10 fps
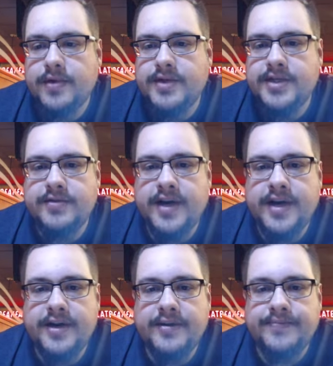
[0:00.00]
which is right
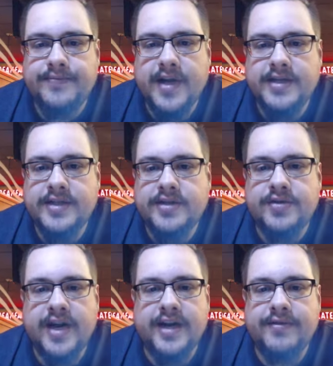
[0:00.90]
here, and just
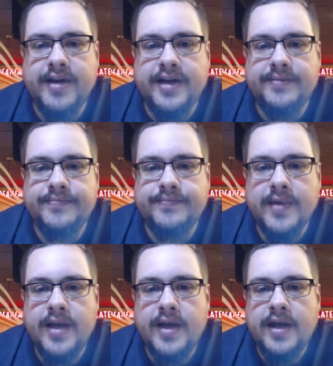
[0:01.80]
drag it right in.
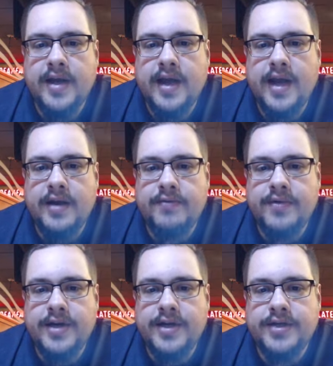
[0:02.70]
And
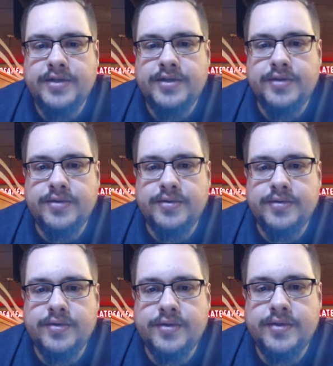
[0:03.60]
we're gonna
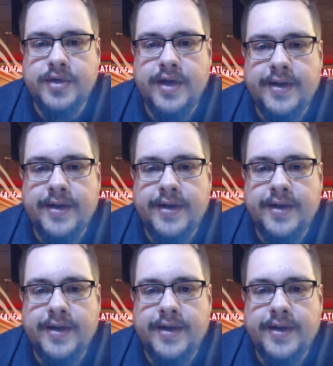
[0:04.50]
choose